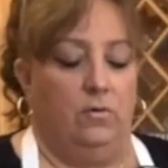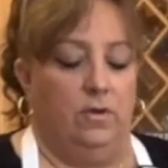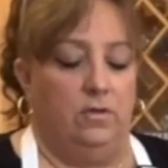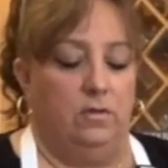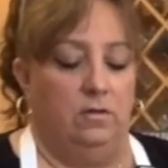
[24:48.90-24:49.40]
And I'm
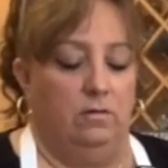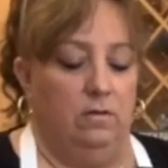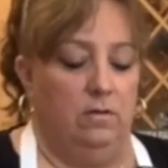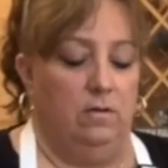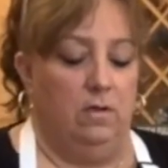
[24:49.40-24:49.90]
going
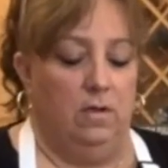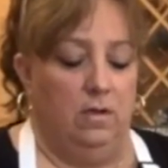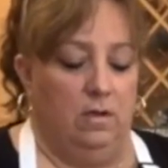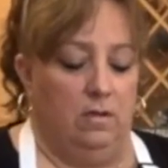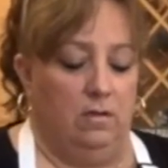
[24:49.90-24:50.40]
to
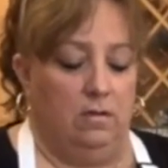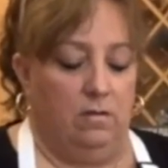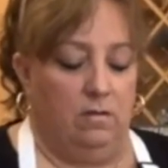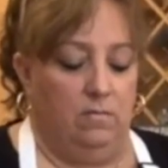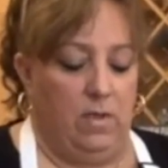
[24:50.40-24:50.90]

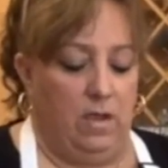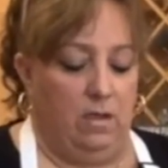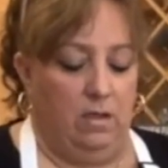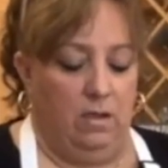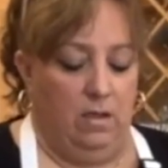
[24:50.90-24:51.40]

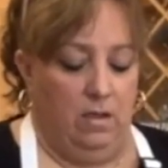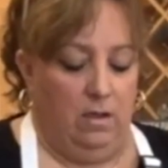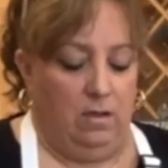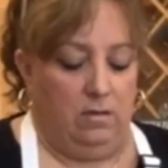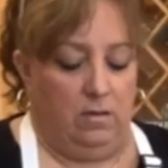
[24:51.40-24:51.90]
make
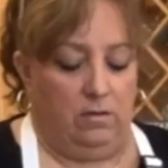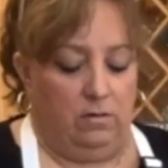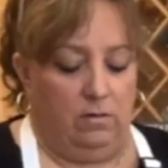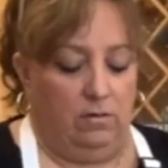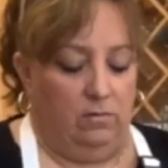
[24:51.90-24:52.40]

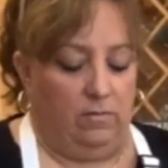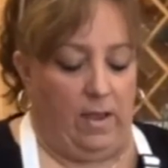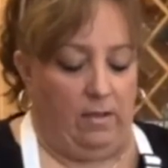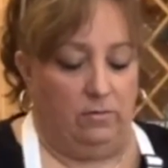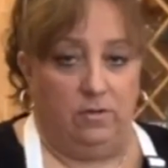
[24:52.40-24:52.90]
another little
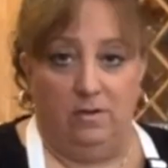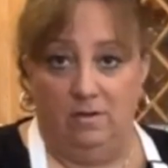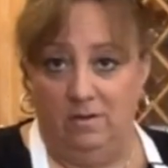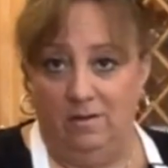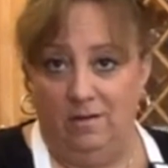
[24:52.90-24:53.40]
round
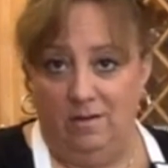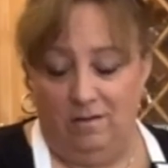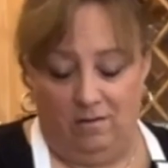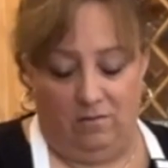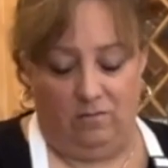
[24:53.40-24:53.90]

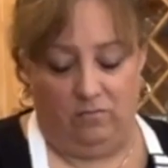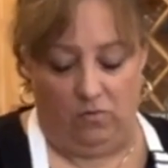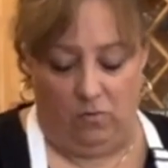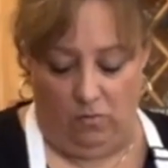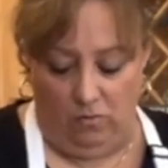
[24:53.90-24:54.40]

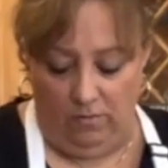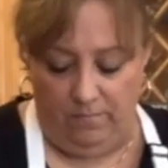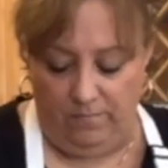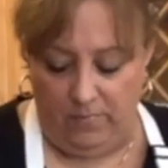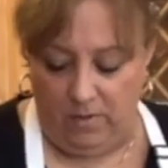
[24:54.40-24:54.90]

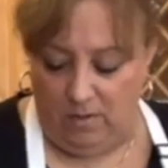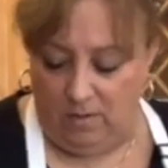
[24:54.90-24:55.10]
roll.